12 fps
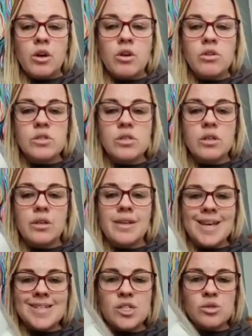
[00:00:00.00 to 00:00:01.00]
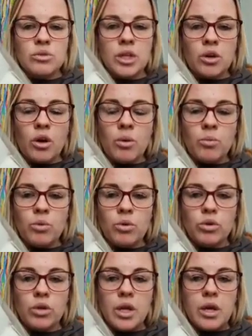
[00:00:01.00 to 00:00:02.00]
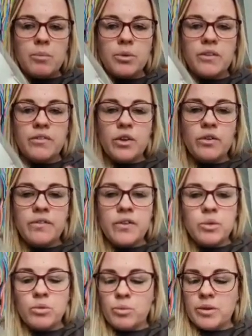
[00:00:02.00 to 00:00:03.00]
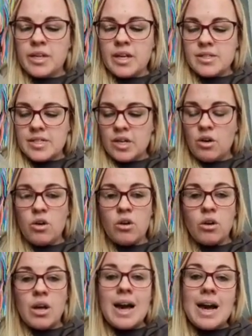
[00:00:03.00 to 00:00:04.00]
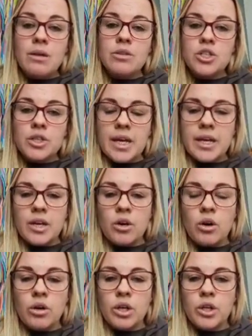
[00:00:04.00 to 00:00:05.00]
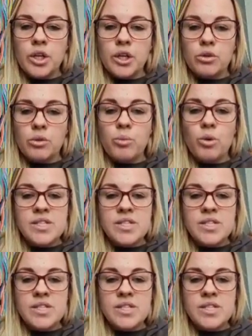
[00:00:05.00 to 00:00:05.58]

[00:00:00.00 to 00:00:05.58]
because yes, it's only cotton wool, but if you follow up with that and say, oh, how did you like your cotton cleanup?